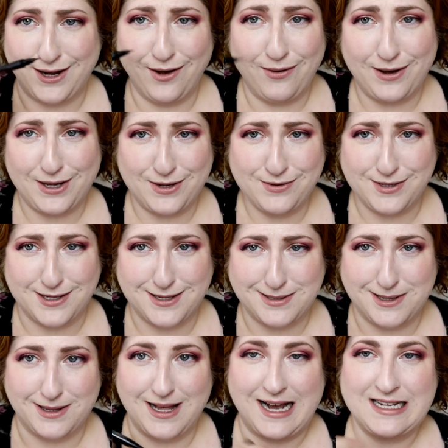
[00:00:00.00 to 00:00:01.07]
oh, I use this because
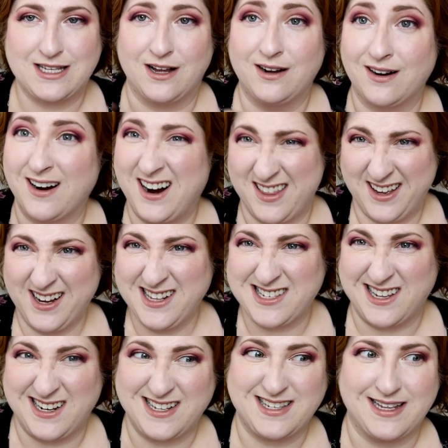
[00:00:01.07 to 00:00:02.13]
it lasts longer. I think it's
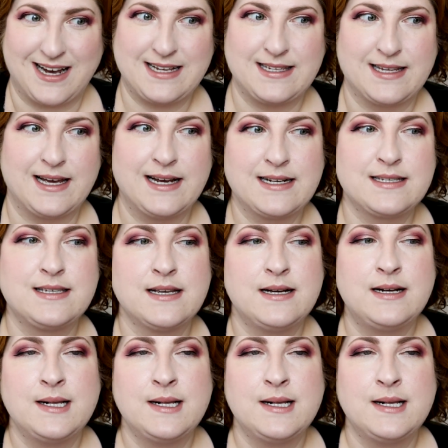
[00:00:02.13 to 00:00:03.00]
on its last legs.